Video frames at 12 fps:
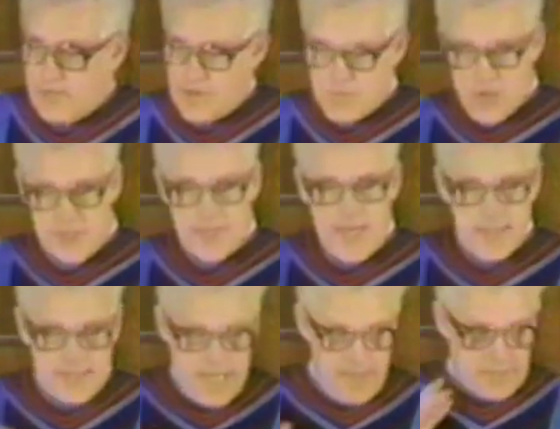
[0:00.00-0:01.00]
For most of
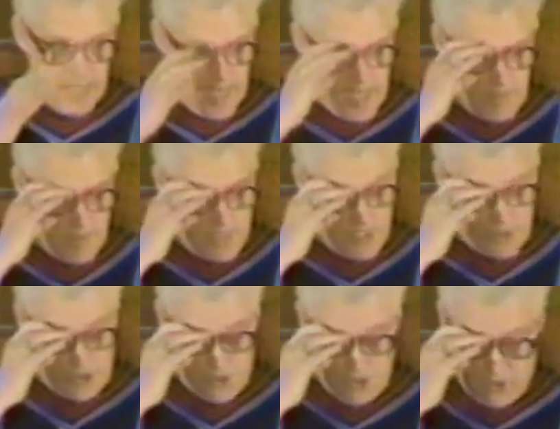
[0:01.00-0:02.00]
that same time, you've been in
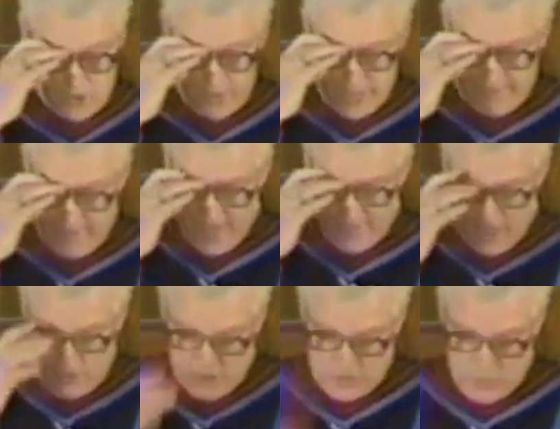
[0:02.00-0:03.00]
school 25
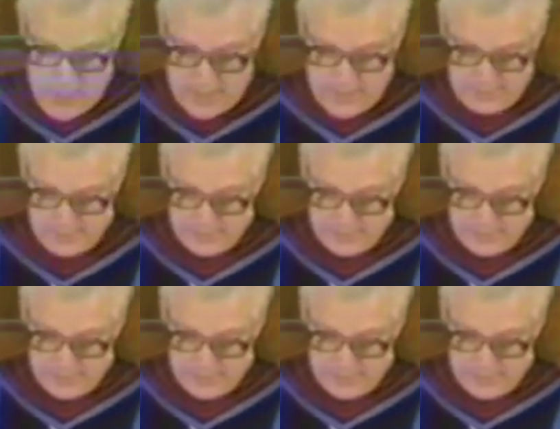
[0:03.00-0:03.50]
hours a week.